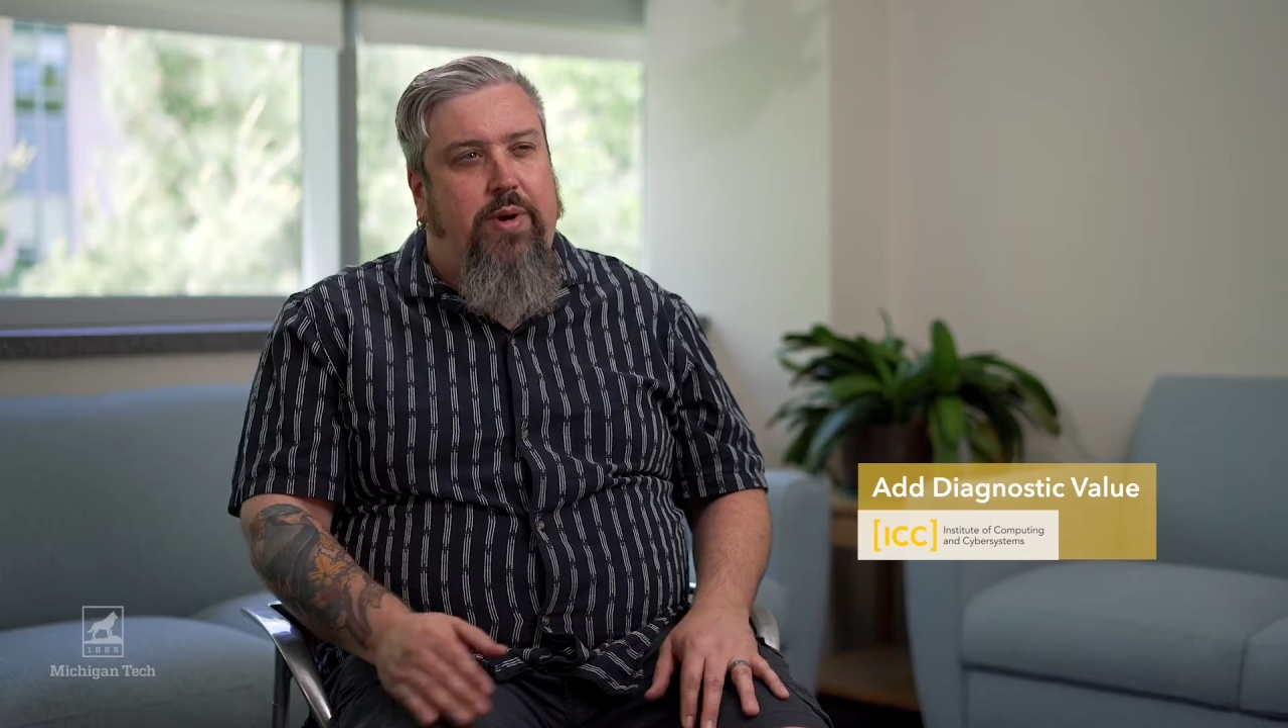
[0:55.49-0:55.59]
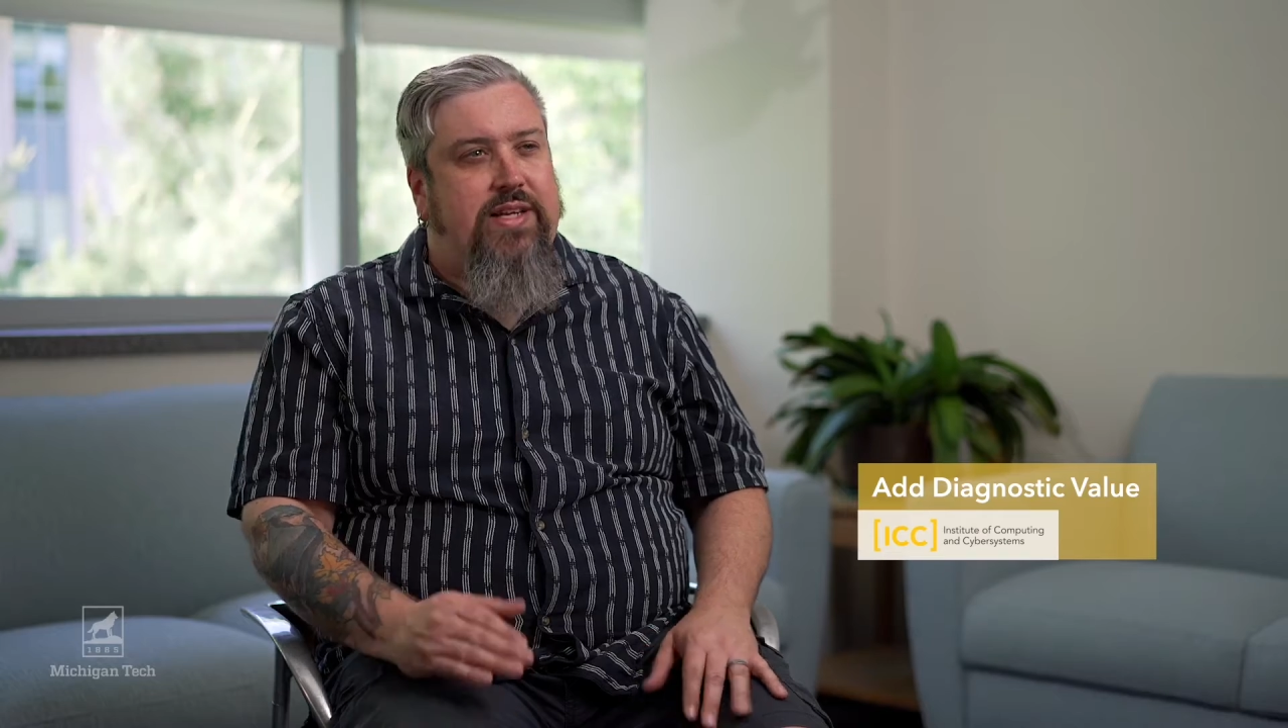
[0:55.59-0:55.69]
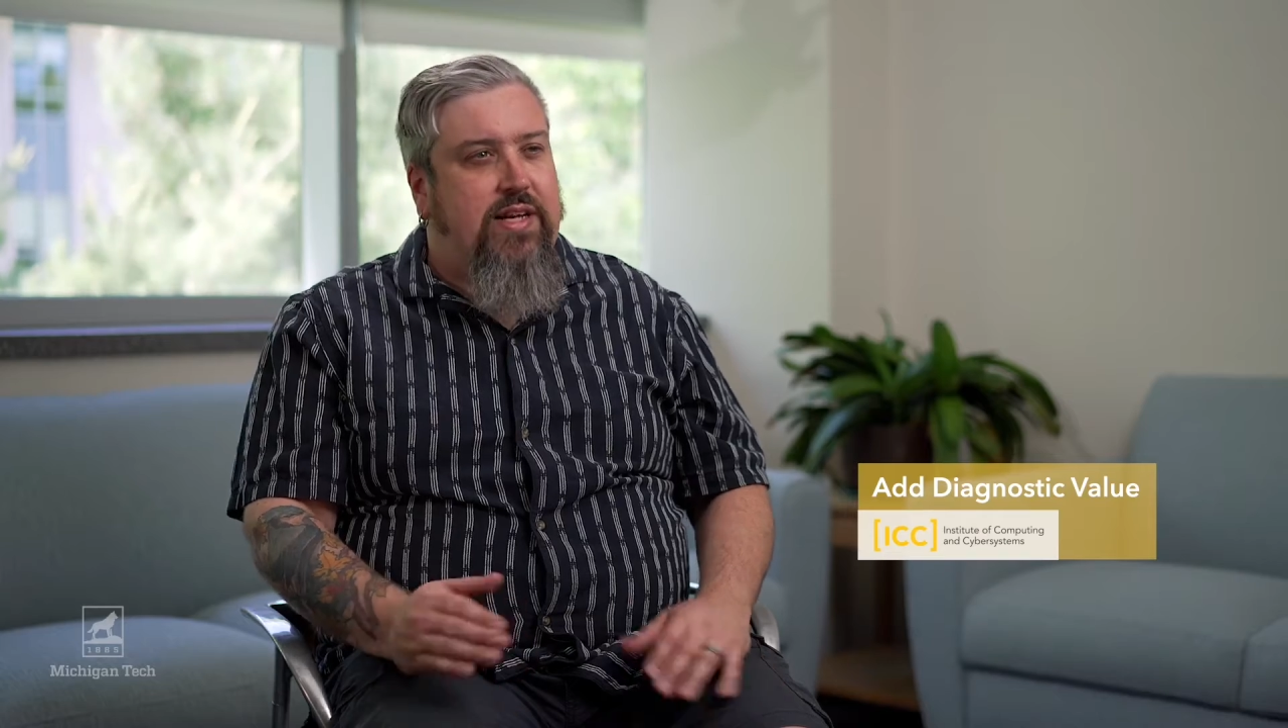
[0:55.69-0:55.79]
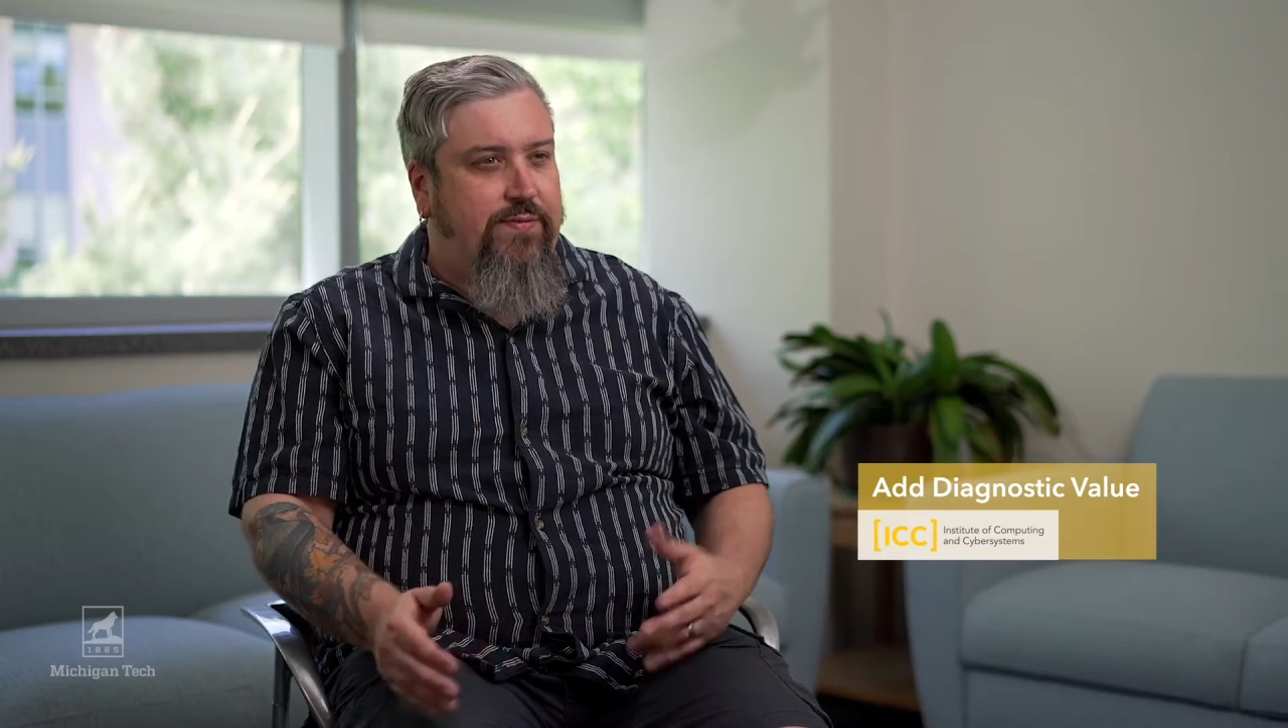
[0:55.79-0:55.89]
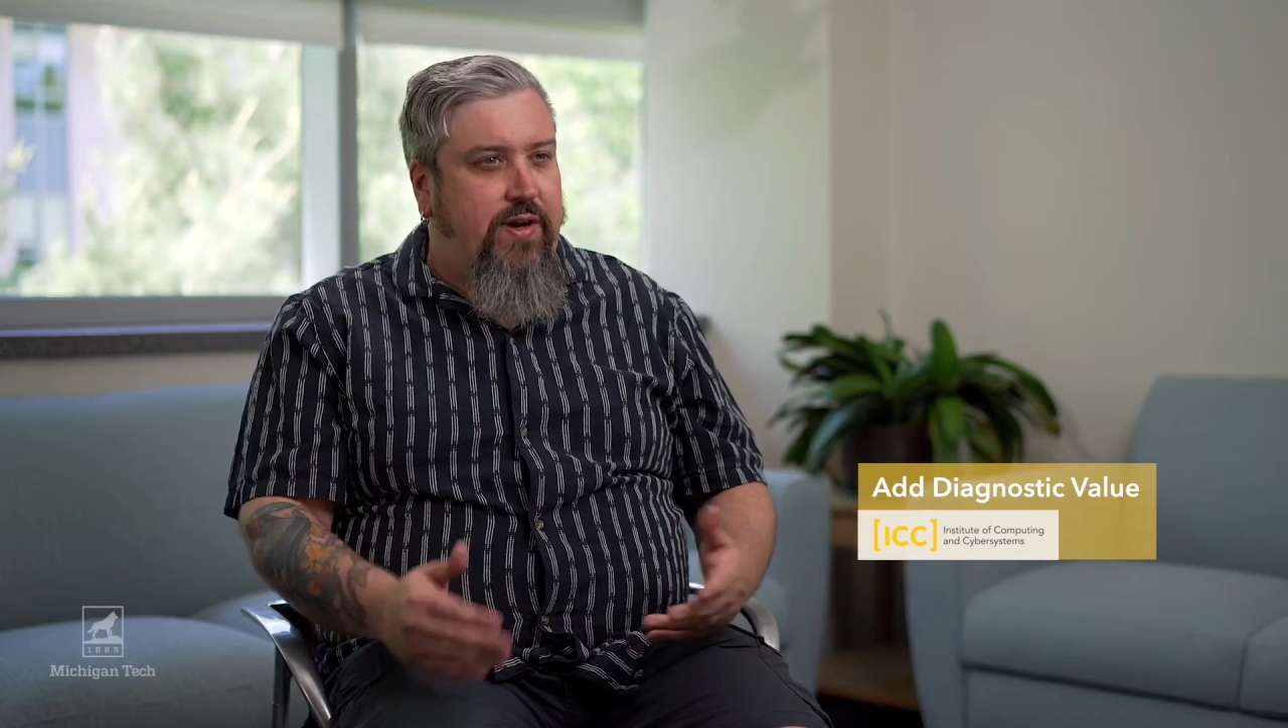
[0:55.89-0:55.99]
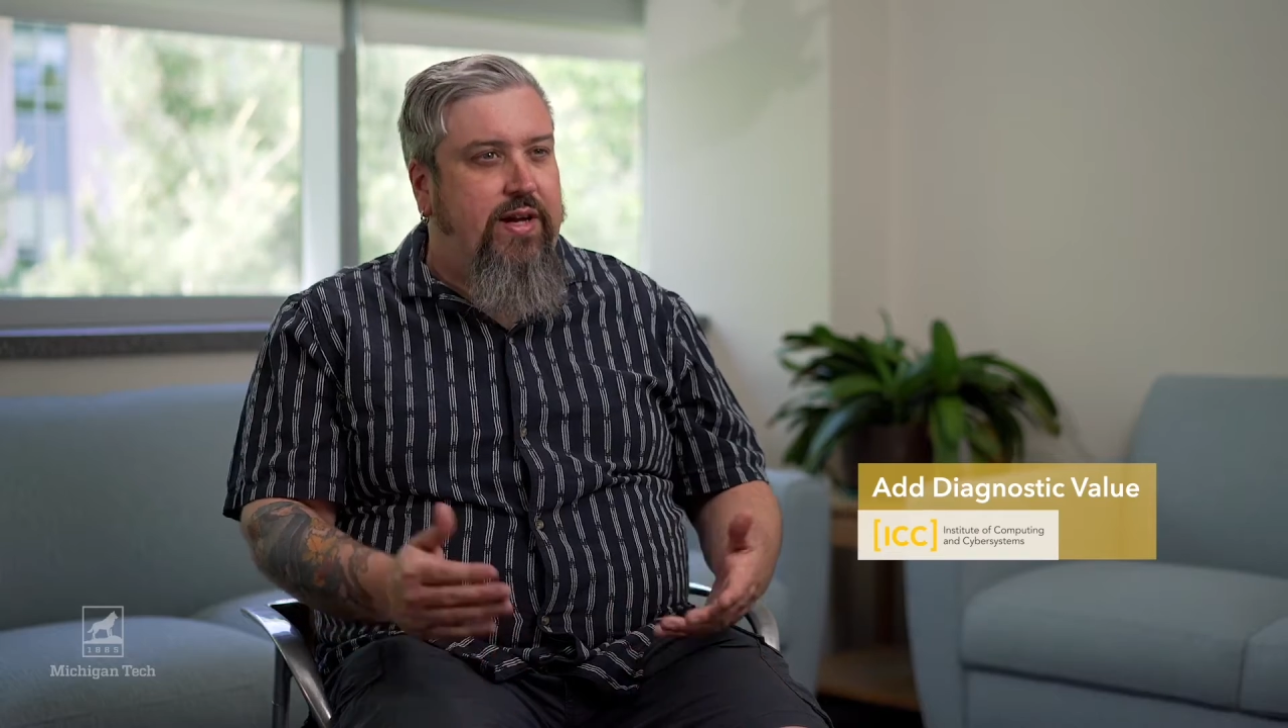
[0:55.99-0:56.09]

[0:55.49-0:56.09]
identify